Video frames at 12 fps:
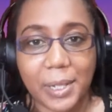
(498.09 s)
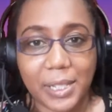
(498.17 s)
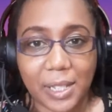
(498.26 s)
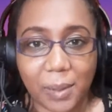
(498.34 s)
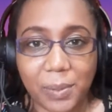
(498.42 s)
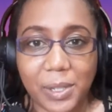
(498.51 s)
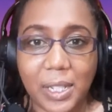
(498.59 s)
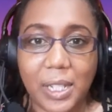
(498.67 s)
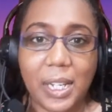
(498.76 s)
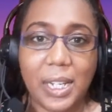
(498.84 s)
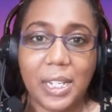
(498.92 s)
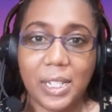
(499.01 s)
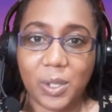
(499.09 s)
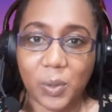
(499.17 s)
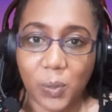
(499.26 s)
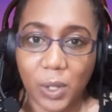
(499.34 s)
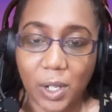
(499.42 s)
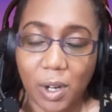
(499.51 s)
steps in, I need to
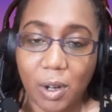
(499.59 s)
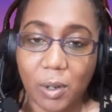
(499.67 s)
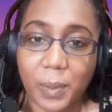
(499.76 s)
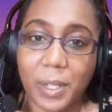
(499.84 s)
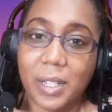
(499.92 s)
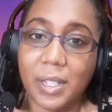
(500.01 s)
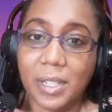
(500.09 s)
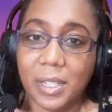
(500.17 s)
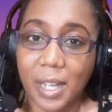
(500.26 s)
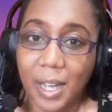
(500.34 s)
work out, because